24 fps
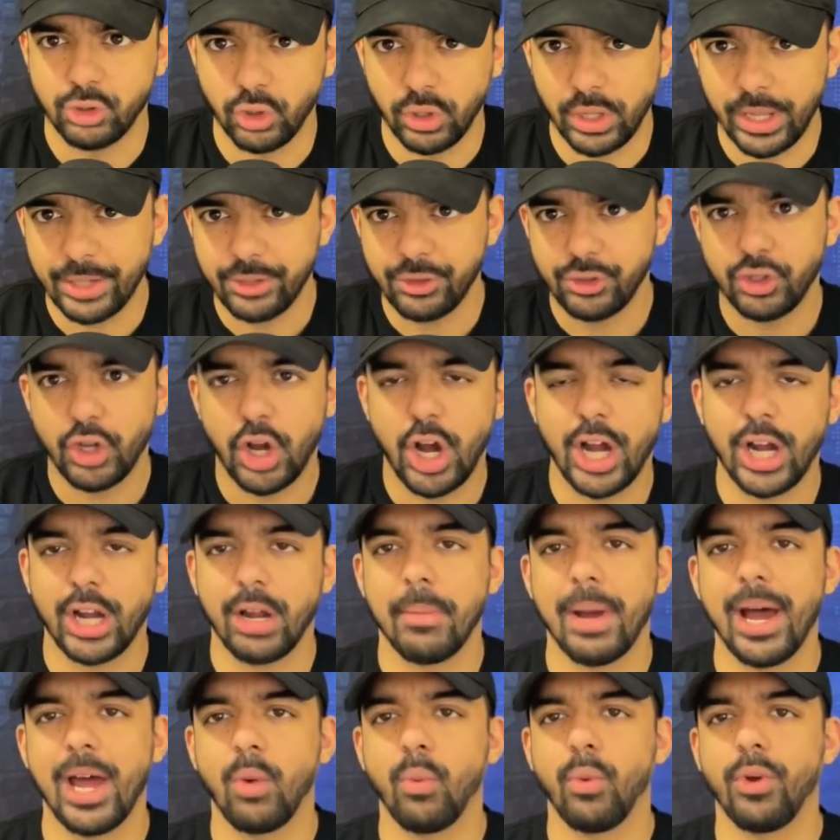So let's talk
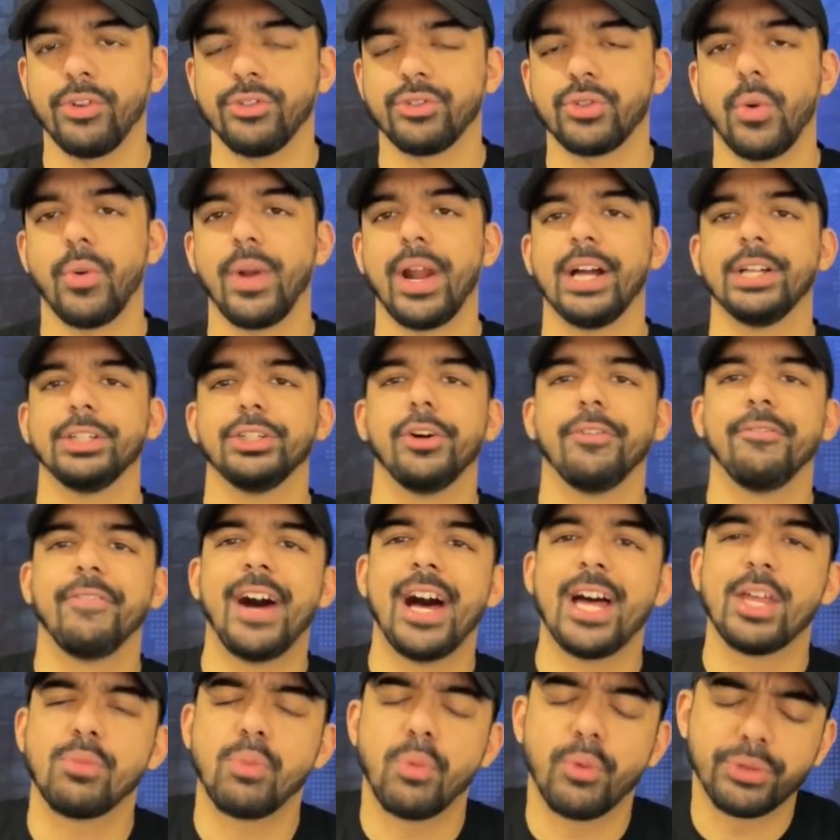about it. What is going on, y'all?
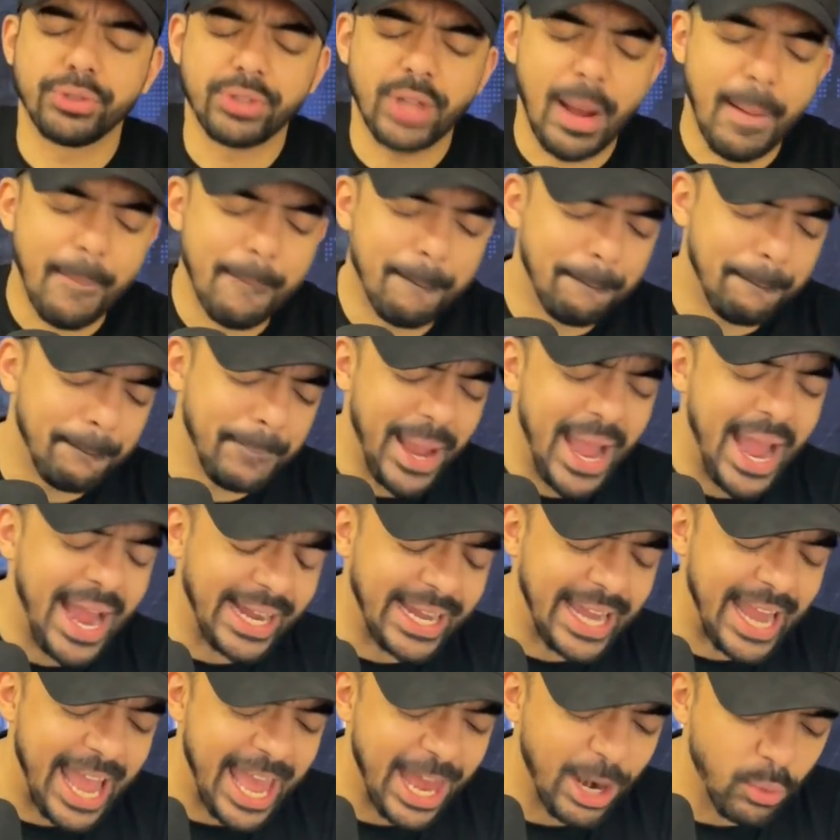Fox Sports Style
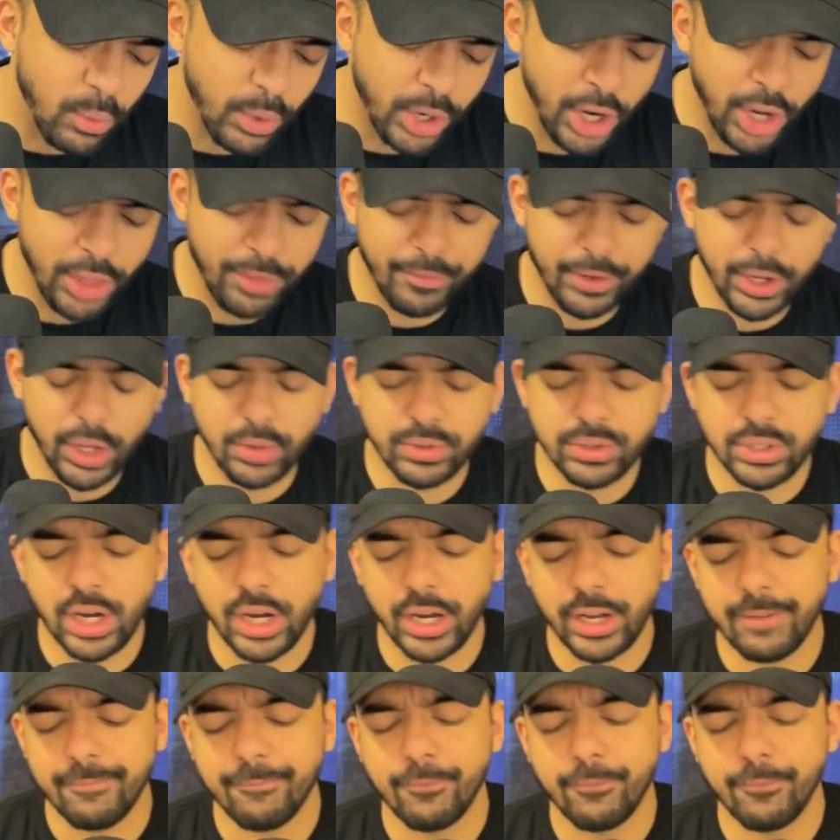back at it with another video talking.